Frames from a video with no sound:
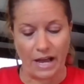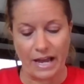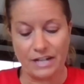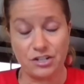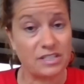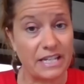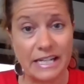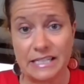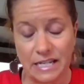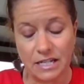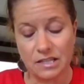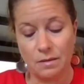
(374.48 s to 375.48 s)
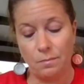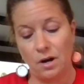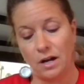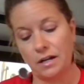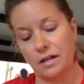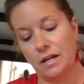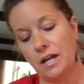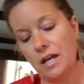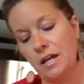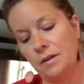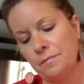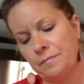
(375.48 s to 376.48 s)
okay? Just like it said in the book.
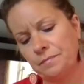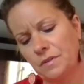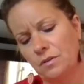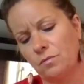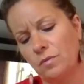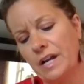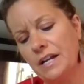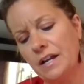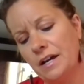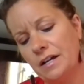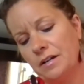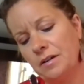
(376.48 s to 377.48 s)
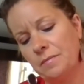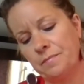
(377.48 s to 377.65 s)
Rena